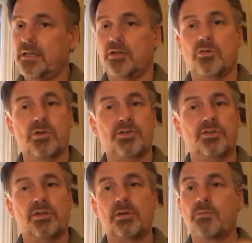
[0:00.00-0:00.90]
And of course,
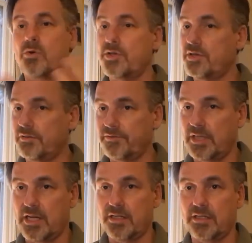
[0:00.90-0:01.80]
the more you can fill
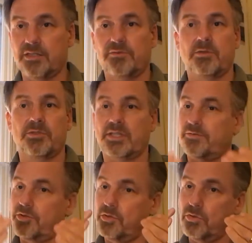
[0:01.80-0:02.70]
out in these forms, like
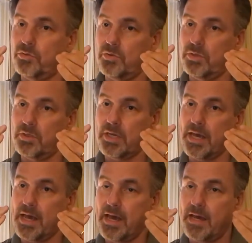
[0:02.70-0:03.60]
if you
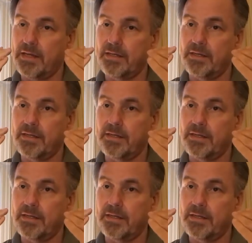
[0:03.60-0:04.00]
had